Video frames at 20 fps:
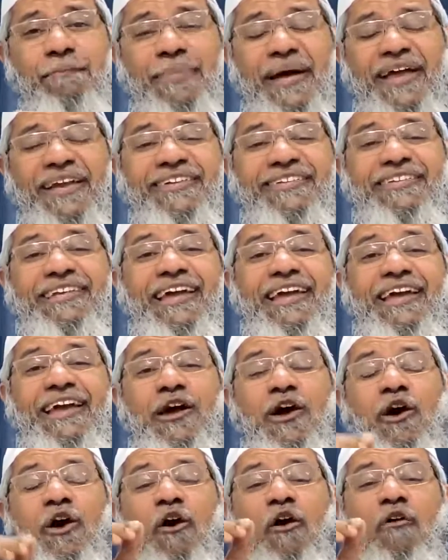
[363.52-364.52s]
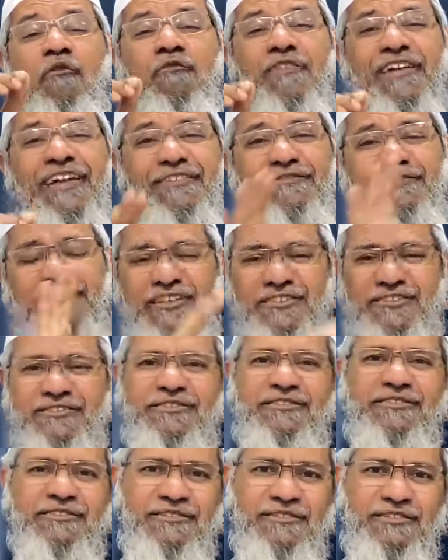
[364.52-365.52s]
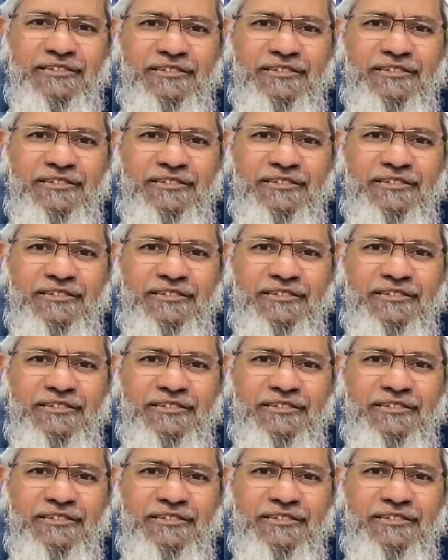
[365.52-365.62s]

the best day of forgiveness.